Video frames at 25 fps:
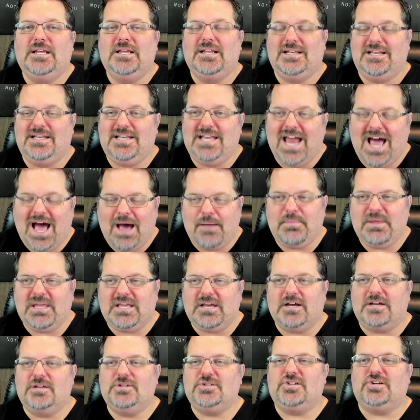not
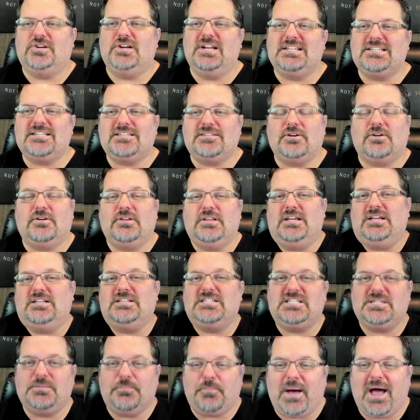because you're necessarily
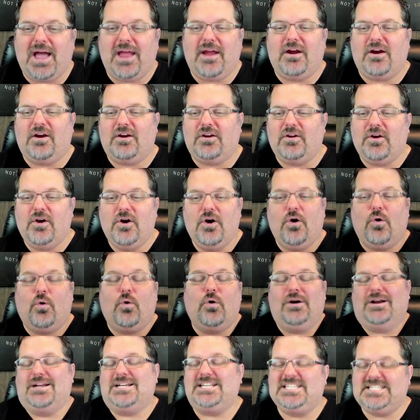inspired
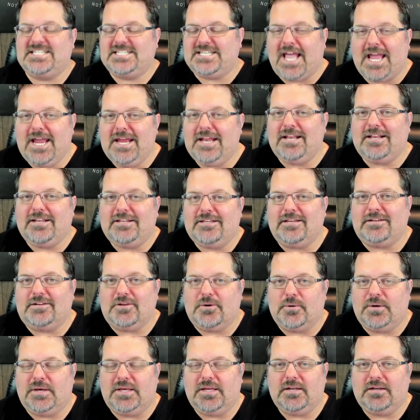or excited to
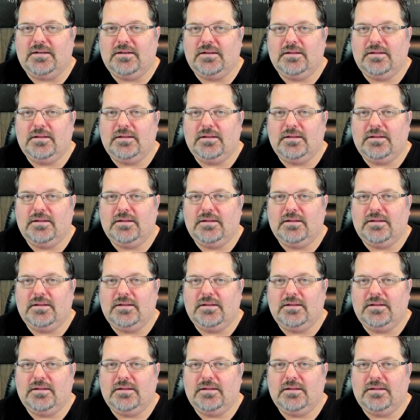do it.